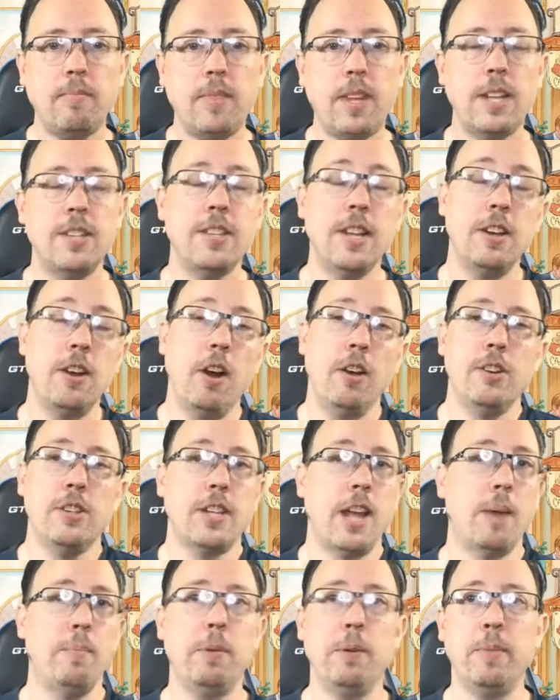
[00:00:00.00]
Sandara just
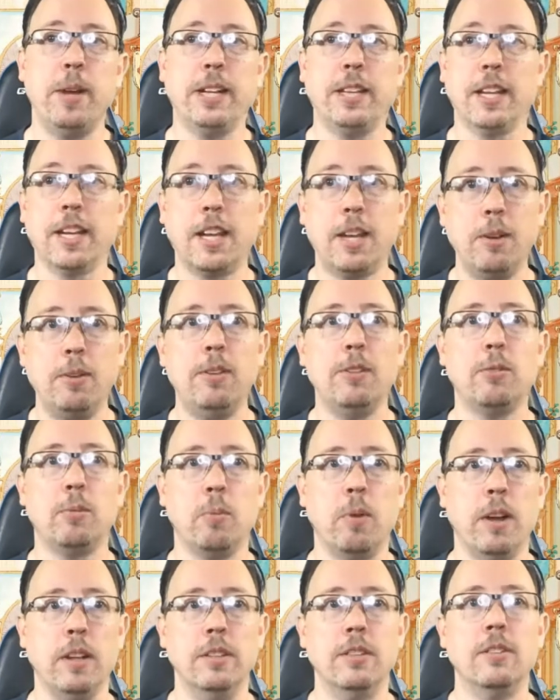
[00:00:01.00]
happened to make the cutest
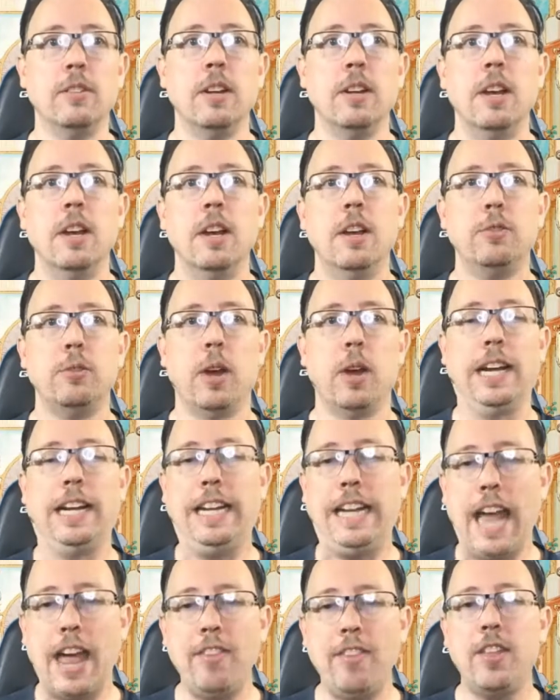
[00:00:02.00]
ones. So I
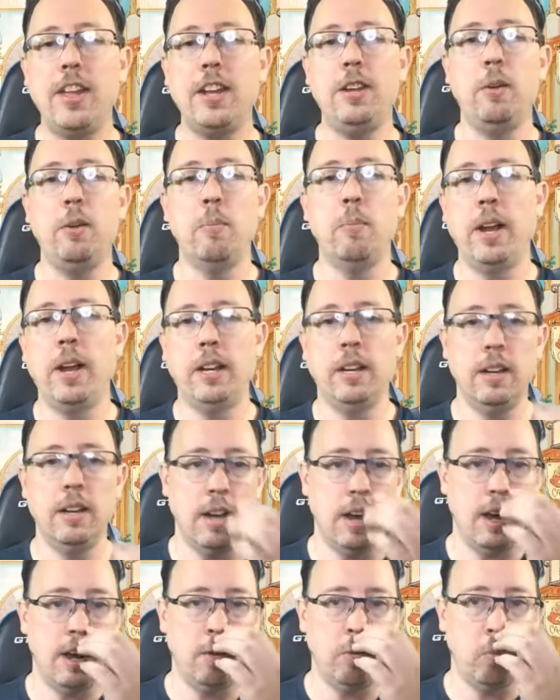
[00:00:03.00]
get that you might
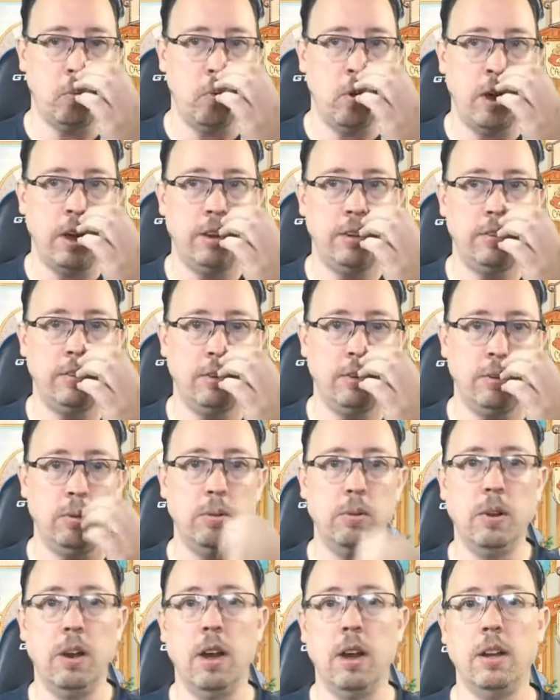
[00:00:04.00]
not want
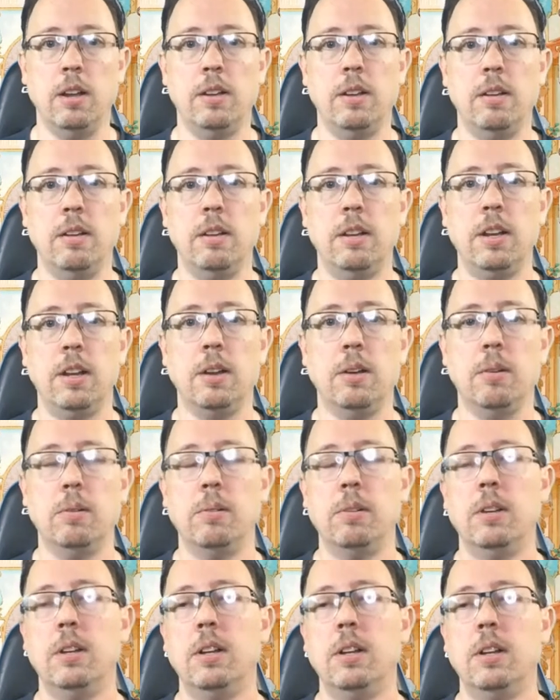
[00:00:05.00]
to,
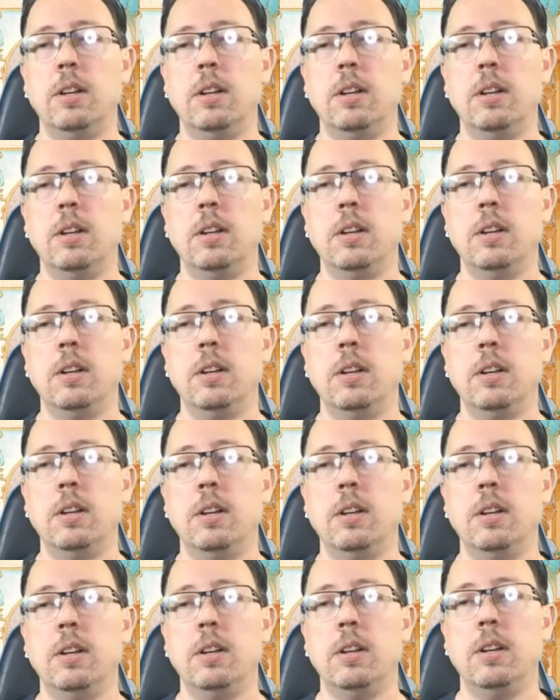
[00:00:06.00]
put a drink
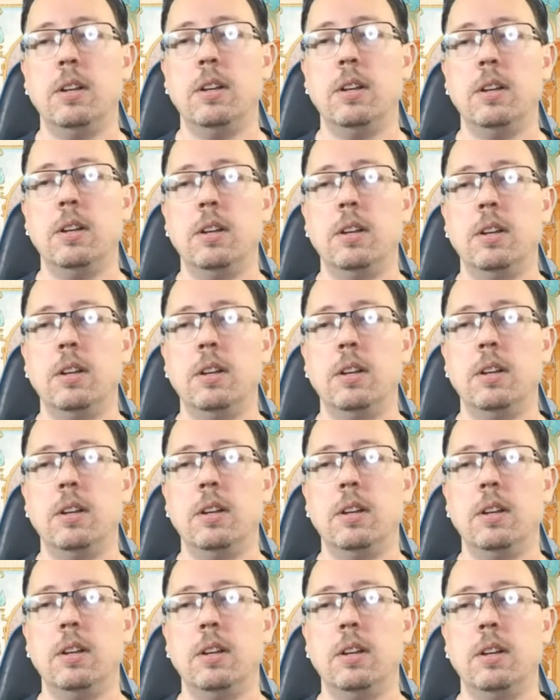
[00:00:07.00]
on them, but that is
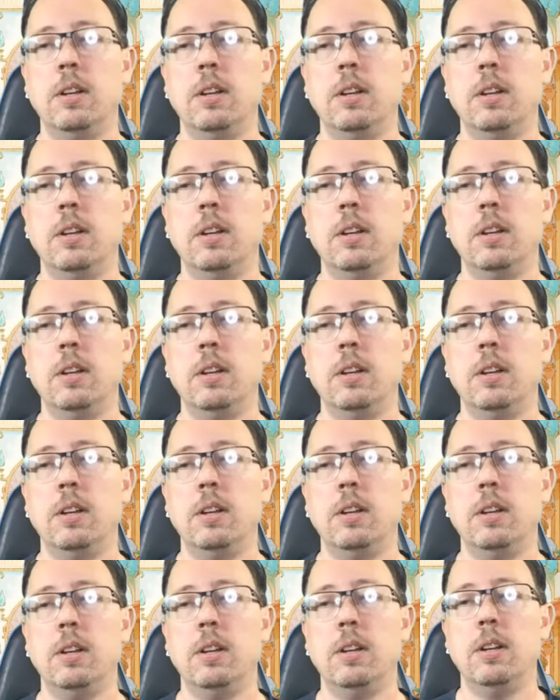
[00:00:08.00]
the point of a coaster.